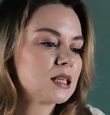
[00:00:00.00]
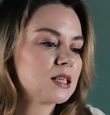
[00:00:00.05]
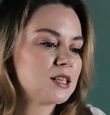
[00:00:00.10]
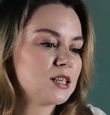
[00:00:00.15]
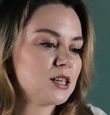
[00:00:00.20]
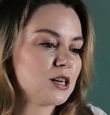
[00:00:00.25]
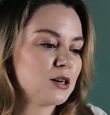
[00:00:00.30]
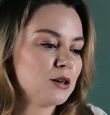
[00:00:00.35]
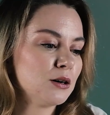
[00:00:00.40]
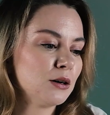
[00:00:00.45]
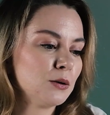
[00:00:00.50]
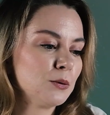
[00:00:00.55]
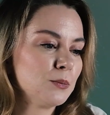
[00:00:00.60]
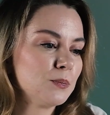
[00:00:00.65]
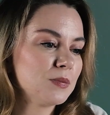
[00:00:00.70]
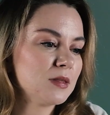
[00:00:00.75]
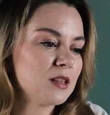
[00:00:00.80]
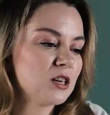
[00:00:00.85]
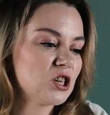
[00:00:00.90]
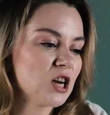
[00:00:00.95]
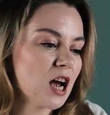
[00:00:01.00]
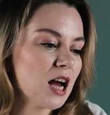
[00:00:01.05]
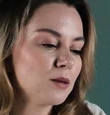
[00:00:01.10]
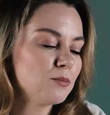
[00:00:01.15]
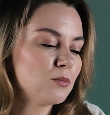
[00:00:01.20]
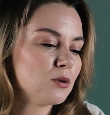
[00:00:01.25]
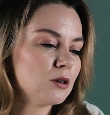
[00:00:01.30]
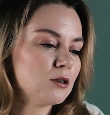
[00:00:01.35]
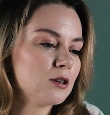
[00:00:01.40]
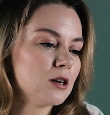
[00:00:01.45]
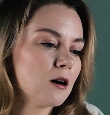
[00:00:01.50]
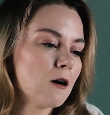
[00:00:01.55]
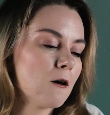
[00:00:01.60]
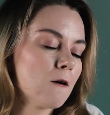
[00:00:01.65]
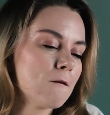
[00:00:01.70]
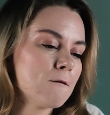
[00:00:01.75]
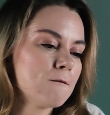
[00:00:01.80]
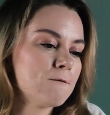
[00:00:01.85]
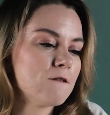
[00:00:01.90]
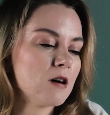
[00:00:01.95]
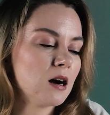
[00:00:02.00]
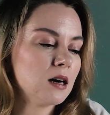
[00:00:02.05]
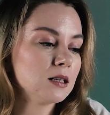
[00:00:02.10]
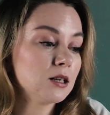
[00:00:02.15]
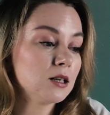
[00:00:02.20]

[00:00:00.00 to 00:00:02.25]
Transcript: So the chatbot of uh,